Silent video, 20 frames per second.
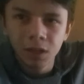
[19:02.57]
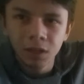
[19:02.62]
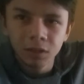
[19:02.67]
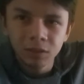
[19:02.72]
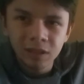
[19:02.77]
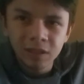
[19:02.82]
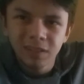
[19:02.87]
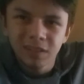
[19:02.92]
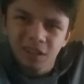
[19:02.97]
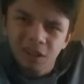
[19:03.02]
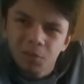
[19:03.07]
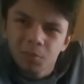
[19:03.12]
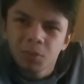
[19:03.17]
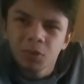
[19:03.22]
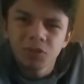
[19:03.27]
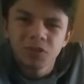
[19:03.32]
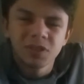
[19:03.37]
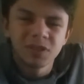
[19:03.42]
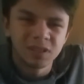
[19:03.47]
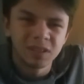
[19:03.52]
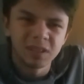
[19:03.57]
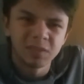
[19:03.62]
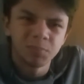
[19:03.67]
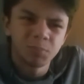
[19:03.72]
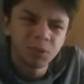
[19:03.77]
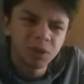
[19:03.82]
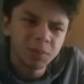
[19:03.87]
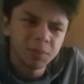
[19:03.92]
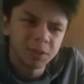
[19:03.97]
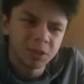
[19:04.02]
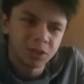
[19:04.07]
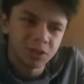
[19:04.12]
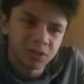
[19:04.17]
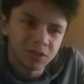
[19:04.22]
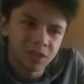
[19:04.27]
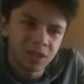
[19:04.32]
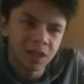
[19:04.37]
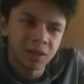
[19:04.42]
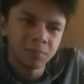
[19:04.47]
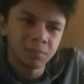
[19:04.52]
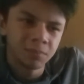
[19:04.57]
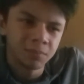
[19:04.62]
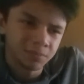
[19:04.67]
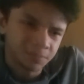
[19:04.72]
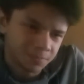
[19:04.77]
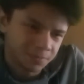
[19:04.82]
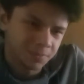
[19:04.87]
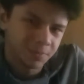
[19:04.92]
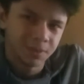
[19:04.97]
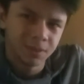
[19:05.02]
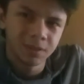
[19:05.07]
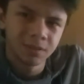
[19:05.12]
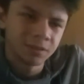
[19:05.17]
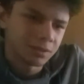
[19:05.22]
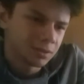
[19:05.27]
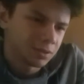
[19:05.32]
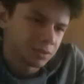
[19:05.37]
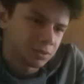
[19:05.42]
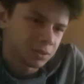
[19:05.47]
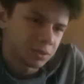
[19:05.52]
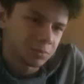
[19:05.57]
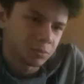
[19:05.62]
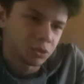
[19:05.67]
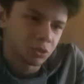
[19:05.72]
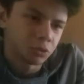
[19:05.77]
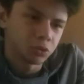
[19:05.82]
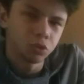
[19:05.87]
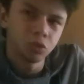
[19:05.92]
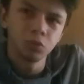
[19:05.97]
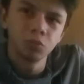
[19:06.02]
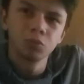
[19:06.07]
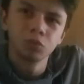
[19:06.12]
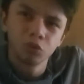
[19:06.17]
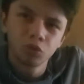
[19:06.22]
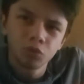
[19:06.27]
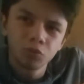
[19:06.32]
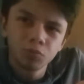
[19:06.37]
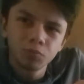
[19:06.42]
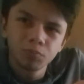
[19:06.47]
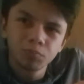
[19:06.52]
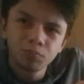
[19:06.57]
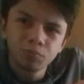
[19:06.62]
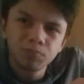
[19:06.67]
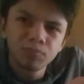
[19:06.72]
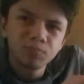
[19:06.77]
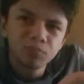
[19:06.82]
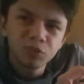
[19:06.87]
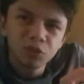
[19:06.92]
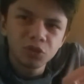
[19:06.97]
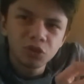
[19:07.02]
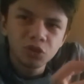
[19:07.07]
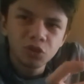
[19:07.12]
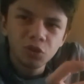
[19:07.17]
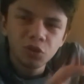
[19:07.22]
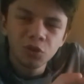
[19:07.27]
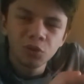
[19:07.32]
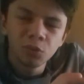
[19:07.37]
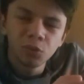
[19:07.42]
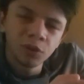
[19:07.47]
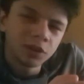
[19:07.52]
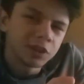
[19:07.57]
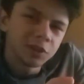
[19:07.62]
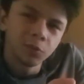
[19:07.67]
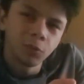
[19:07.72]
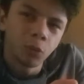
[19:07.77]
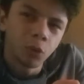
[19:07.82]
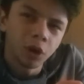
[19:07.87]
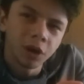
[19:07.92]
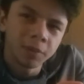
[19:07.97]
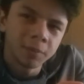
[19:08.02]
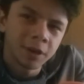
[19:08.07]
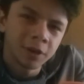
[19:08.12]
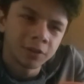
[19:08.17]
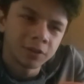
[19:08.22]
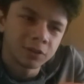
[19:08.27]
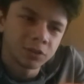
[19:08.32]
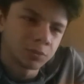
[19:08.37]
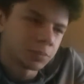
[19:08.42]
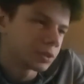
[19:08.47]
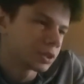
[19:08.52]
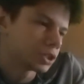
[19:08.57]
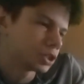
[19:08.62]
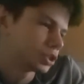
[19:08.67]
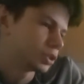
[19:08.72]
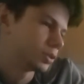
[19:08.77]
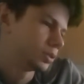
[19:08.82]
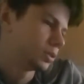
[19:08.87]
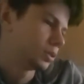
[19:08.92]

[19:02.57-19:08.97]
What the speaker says: the entire process is pretty much the same, and so you shouldn't really worry about it too much.